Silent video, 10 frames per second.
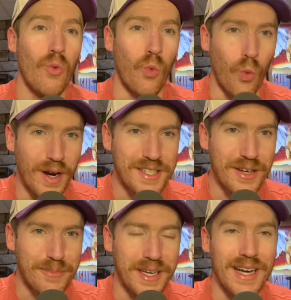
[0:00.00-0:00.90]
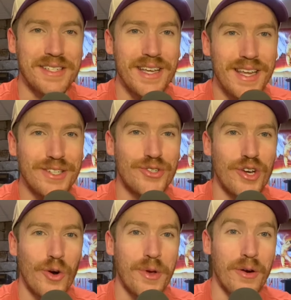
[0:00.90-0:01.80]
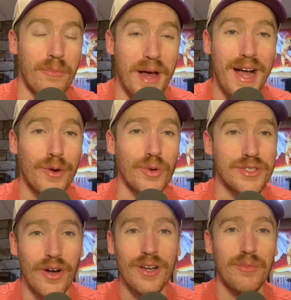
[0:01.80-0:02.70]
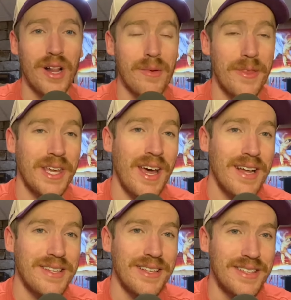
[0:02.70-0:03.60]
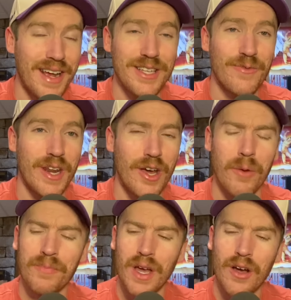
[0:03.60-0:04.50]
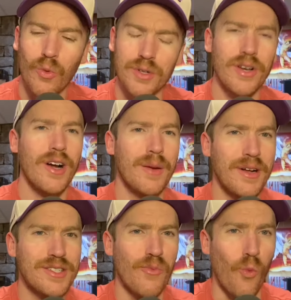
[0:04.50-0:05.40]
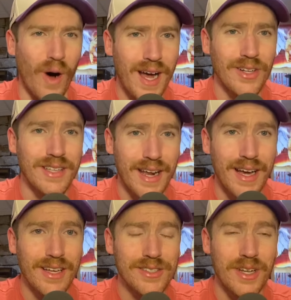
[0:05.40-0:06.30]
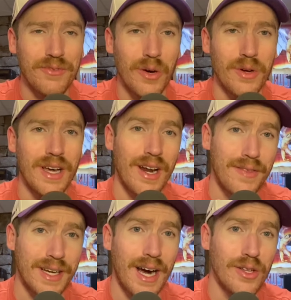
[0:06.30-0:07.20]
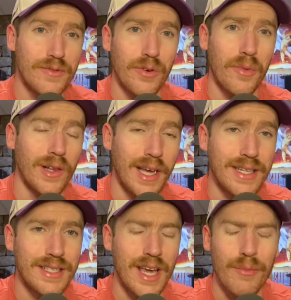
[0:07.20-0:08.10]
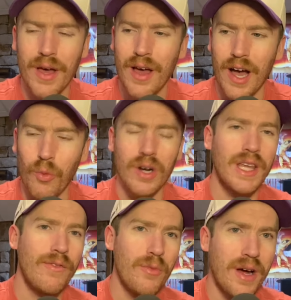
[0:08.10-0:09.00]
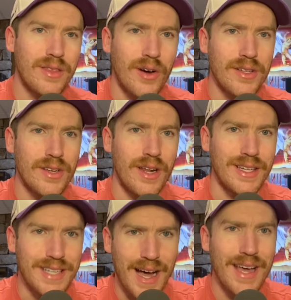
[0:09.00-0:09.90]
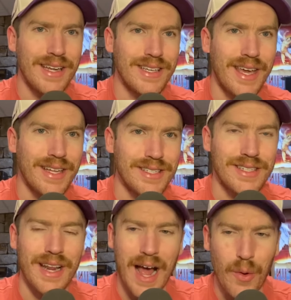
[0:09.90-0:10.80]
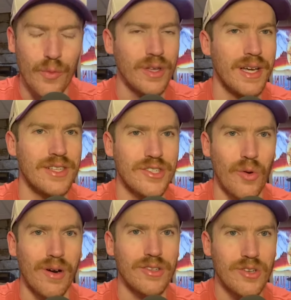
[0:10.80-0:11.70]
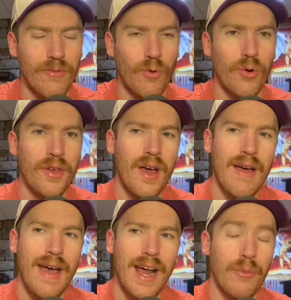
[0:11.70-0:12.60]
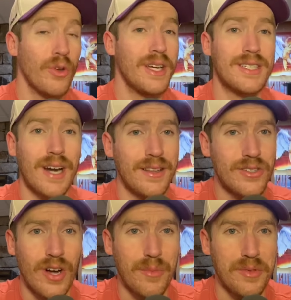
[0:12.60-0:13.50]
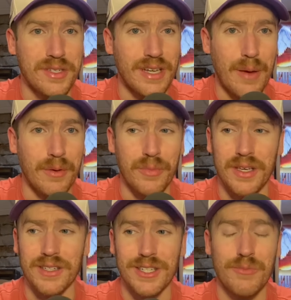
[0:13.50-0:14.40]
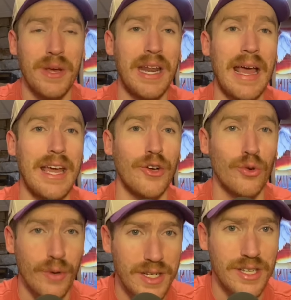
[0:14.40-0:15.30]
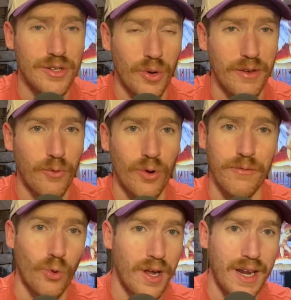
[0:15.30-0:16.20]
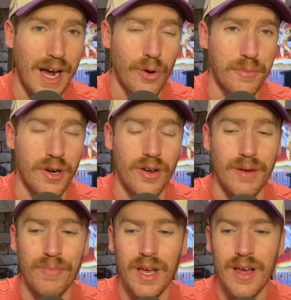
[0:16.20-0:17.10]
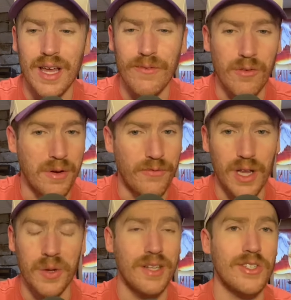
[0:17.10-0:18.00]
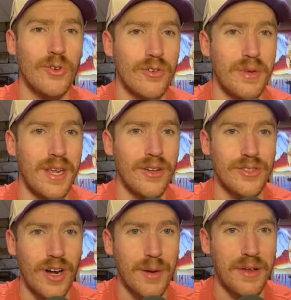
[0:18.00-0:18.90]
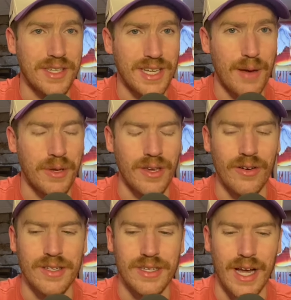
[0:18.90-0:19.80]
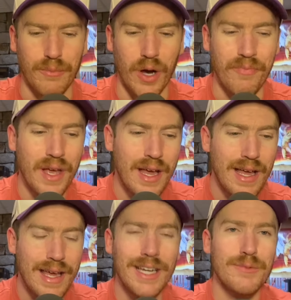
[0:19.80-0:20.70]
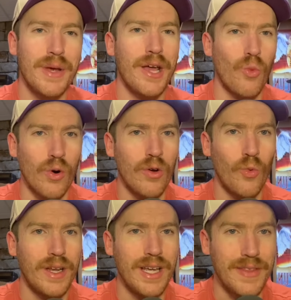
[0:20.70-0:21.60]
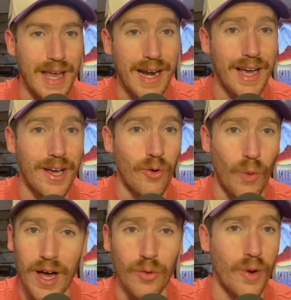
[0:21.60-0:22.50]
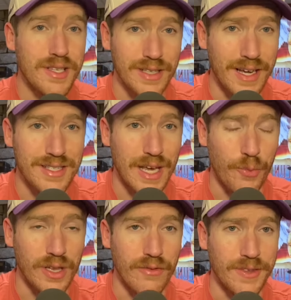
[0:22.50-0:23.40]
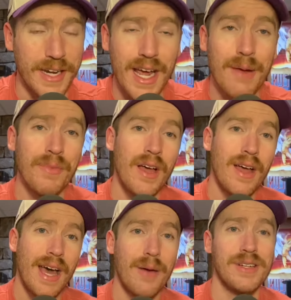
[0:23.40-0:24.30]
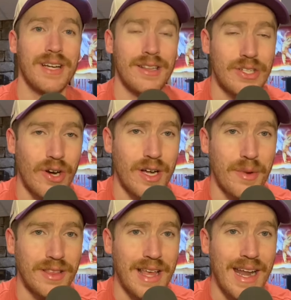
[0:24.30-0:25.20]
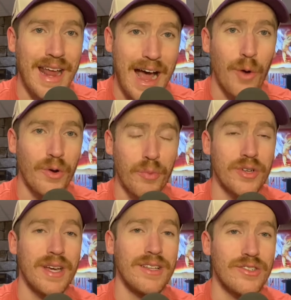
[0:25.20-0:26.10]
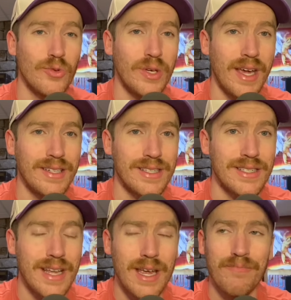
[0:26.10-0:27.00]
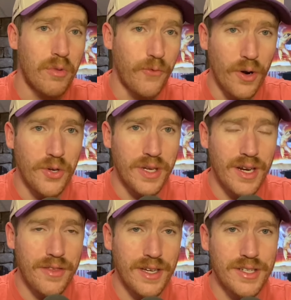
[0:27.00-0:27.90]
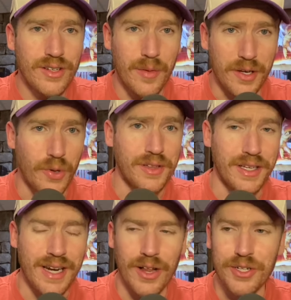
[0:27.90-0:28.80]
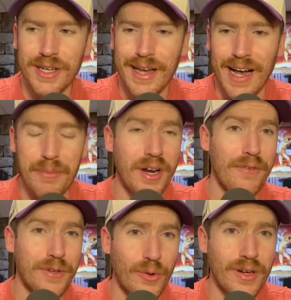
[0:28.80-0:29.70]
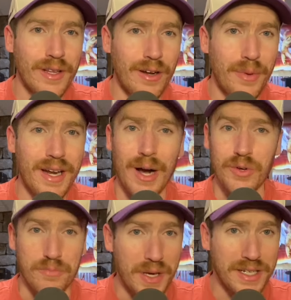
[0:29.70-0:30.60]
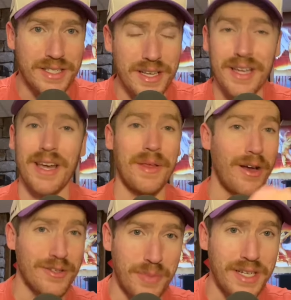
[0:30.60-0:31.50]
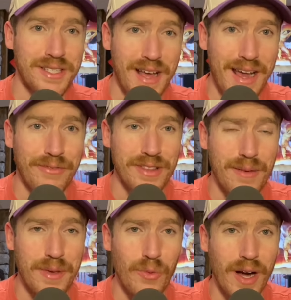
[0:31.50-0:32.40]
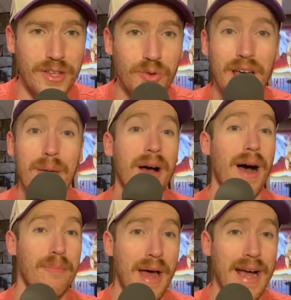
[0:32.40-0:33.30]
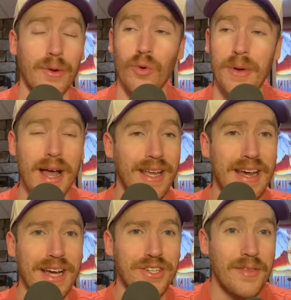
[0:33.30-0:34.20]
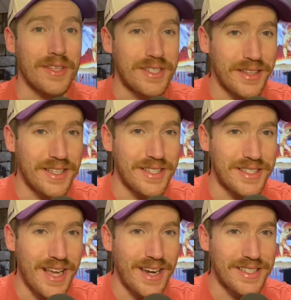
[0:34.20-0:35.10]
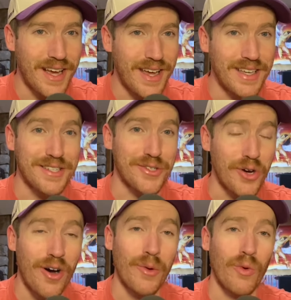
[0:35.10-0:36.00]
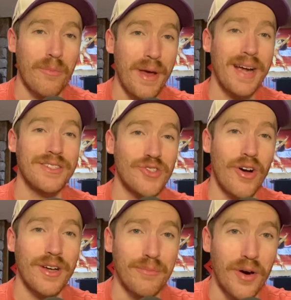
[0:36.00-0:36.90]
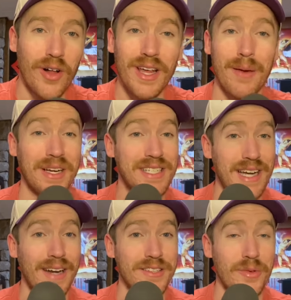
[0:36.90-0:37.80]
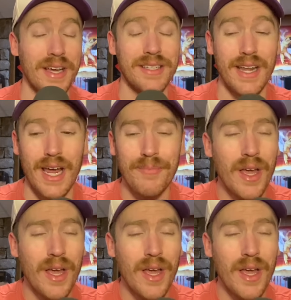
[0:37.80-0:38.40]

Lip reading: What is up, guys? It is Joe. We are back. We're talking ball about the Cats, and in today's video, we're talking about some wild NIL stuff going down in the college football landscape. I want to give you my thoughts on it and tie it into Kansas State, how it relates, so on and so forth. And I'm really excited to talk about this topic because it's been a crazy 24 to 48 hour period. If you've been following on social media, I'll talk about the topic here in a sec. But it has been a whirlwind in the NIL Wild West landscape we live in today, and I'm excited to talk about that and how it pertains to Kansas State. Before I do get into things here, let me quickly acknowledge I've been off the grid a little bit. I was big sick, and then I was big sad after that BYU game. I'm back. We're back in action. The sickness and sadness hiatus is gone, and we're back to talking ball, and I'm excited to do that today.